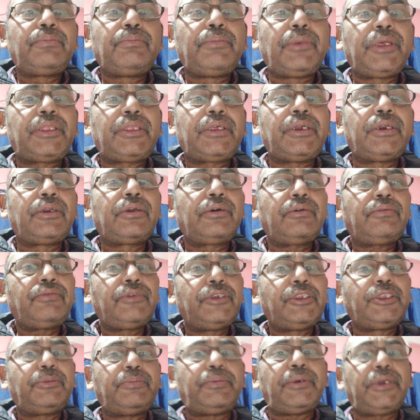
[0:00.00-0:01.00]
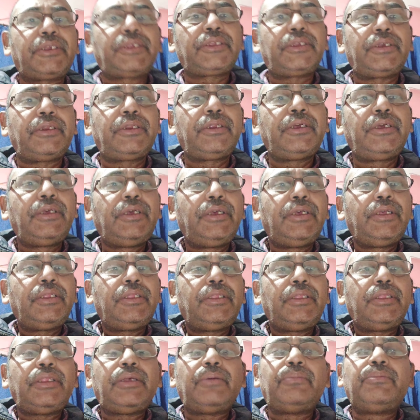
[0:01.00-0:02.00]
method of inspection.
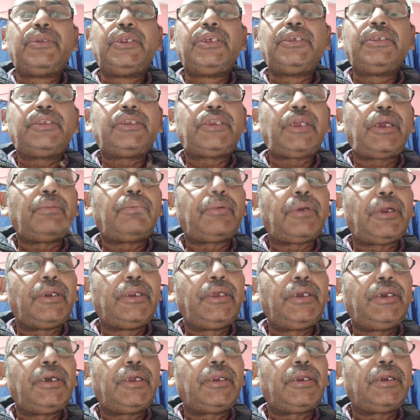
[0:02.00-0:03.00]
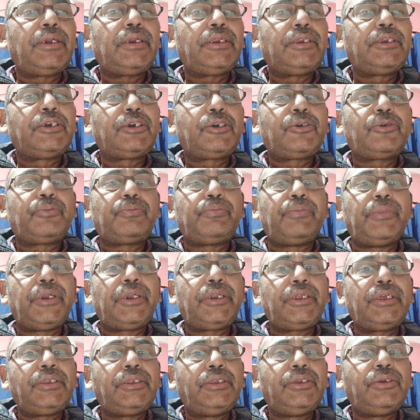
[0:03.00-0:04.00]
The bridge type eddy current
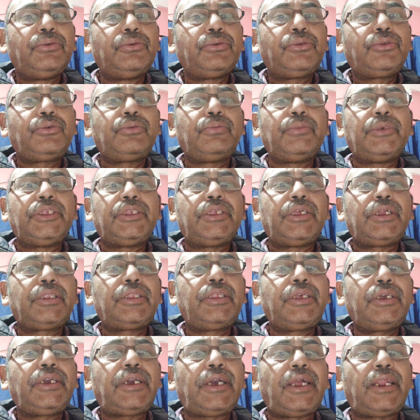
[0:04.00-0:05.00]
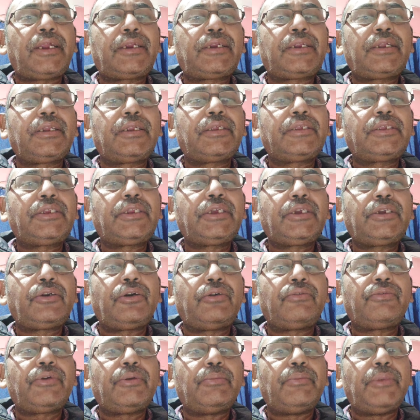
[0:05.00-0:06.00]
equipment is used to measure the characteristic
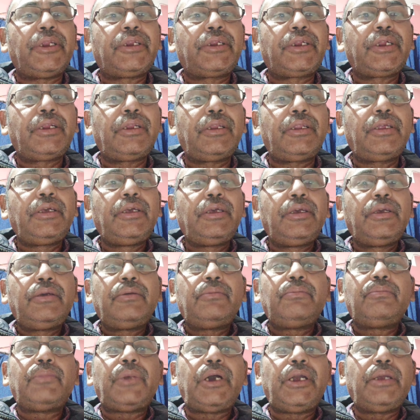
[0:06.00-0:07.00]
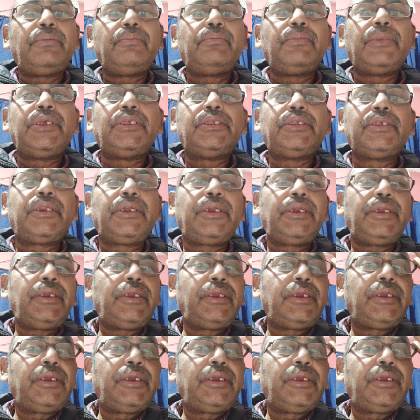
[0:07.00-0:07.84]
of a material by measuring